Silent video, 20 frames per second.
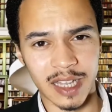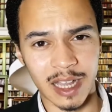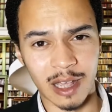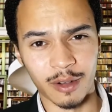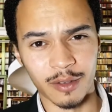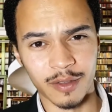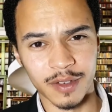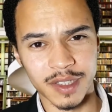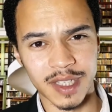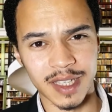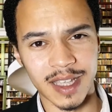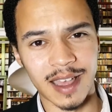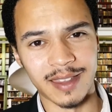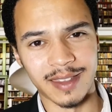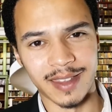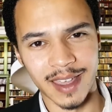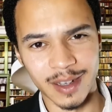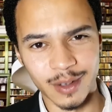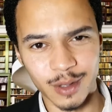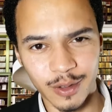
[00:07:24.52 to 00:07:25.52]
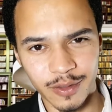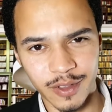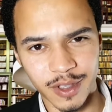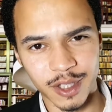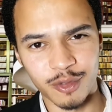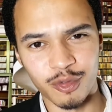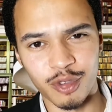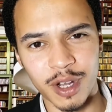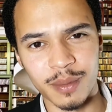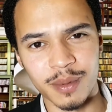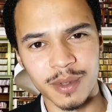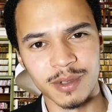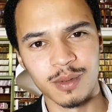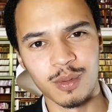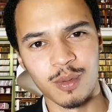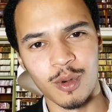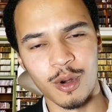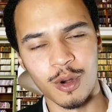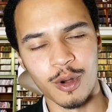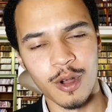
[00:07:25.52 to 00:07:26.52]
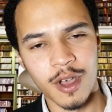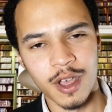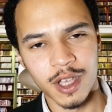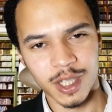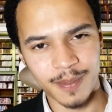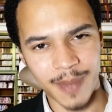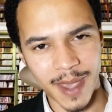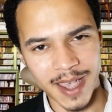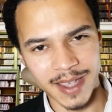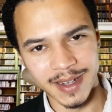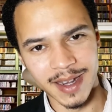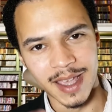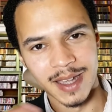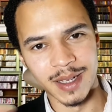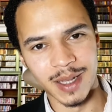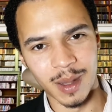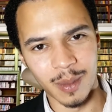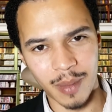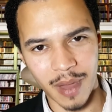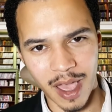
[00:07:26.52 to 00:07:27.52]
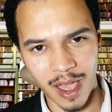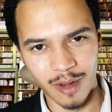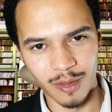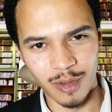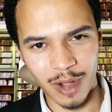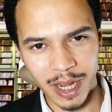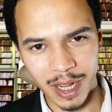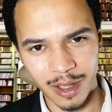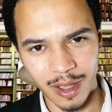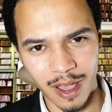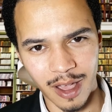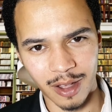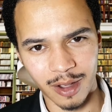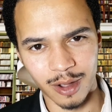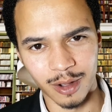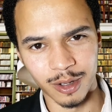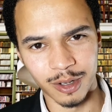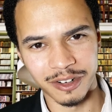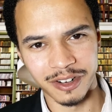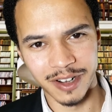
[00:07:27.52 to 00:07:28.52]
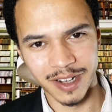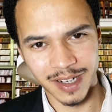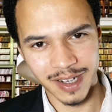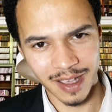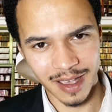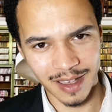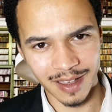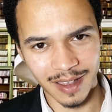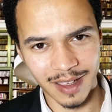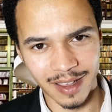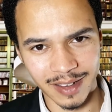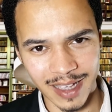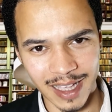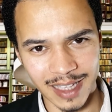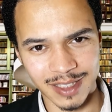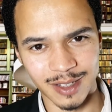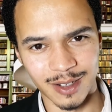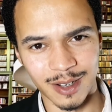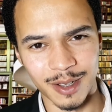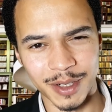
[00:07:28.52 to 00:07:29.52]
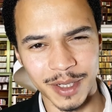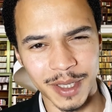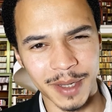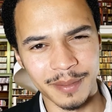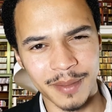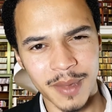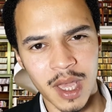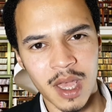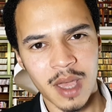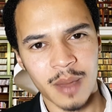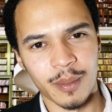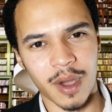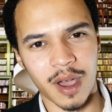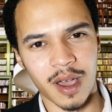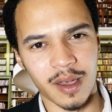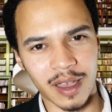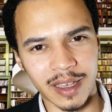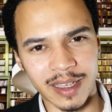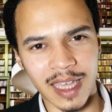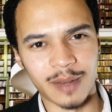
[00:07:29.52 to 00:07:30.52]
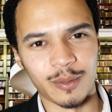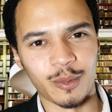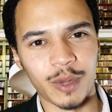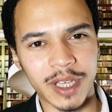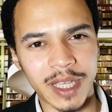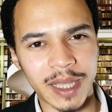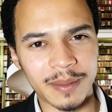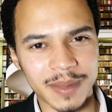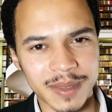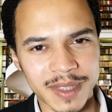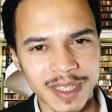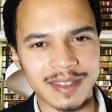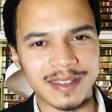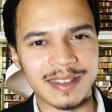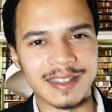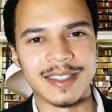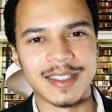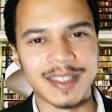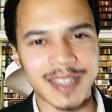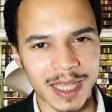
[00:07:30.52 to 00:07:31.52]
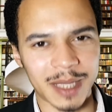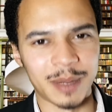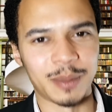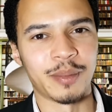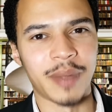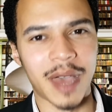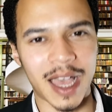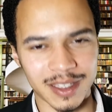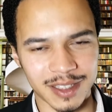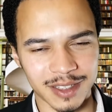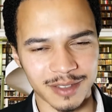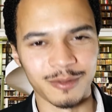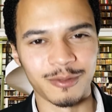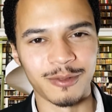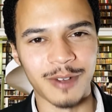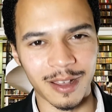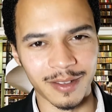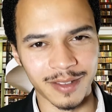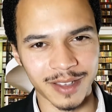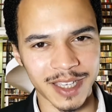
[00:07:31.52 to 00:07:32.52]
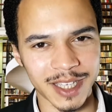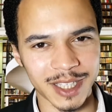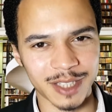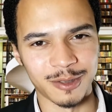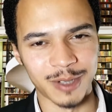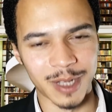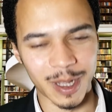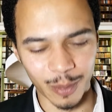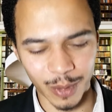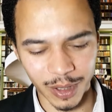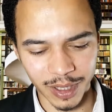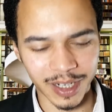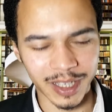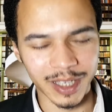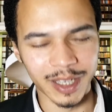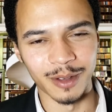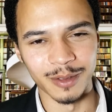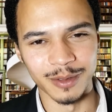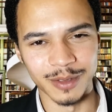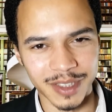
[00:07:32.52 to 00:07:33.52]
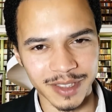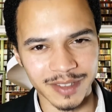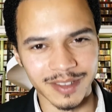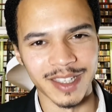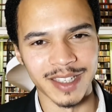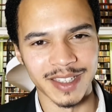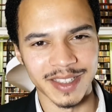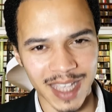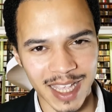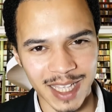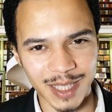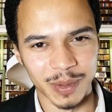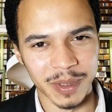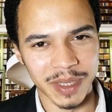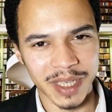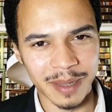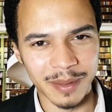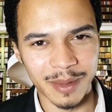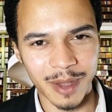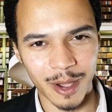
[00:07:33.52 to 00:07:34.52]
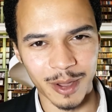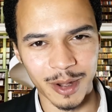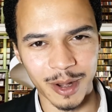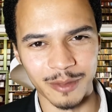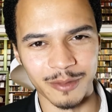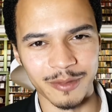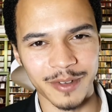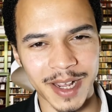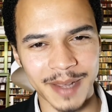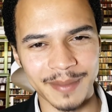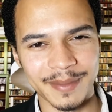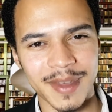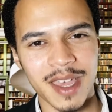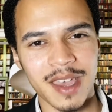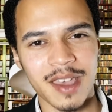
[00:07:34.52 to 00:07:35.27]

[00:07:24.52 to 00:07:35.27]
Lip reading: Now, obviously, at the end of this Reapers' War, Spain end up conquering Catalonia. But again, we keep seeing the same pattern throughout the history, and we're going to get onto this as we keep going on, right?